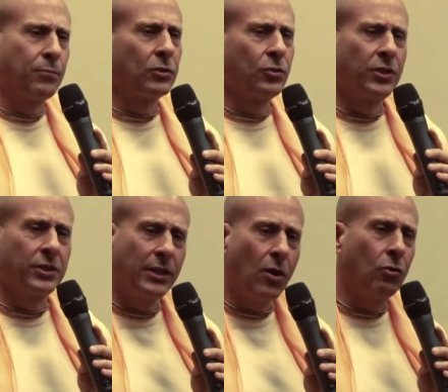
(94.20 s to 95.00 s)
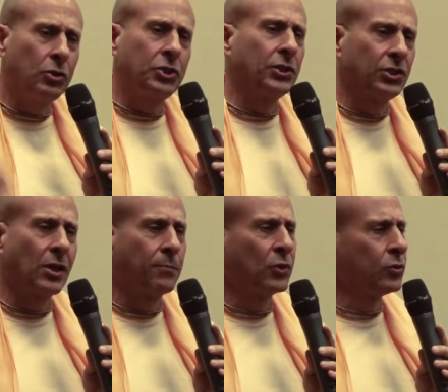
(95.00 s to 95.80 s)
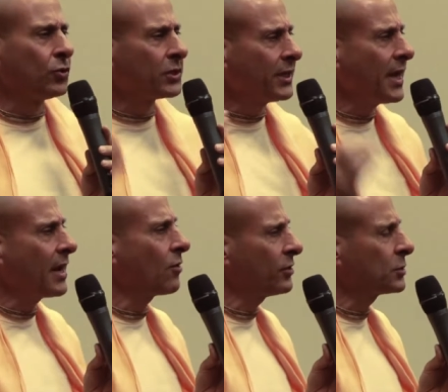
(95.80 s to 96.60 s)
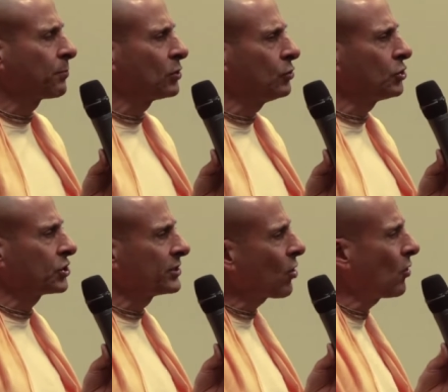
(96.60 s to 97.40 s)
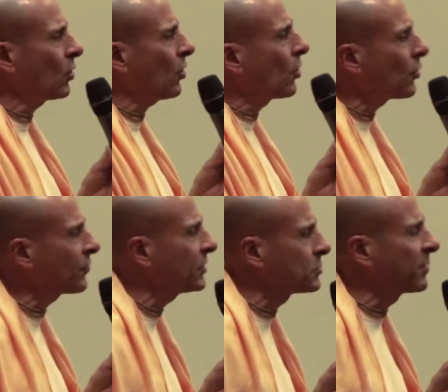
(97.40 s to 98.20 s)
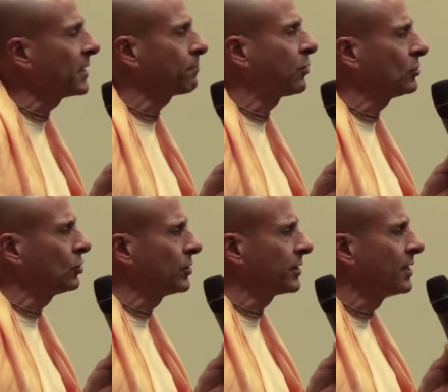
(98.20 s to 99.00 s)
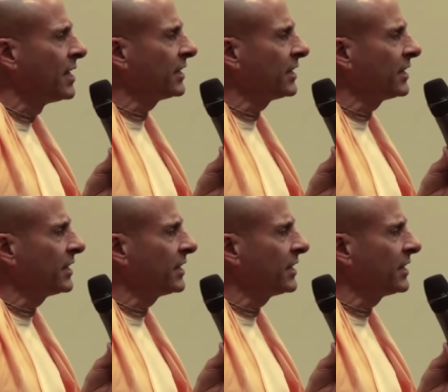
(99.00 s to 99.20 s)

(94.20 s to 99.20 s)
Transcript: polluted, the oceans are polluted, the air is pollution, the whole earth is being polluted.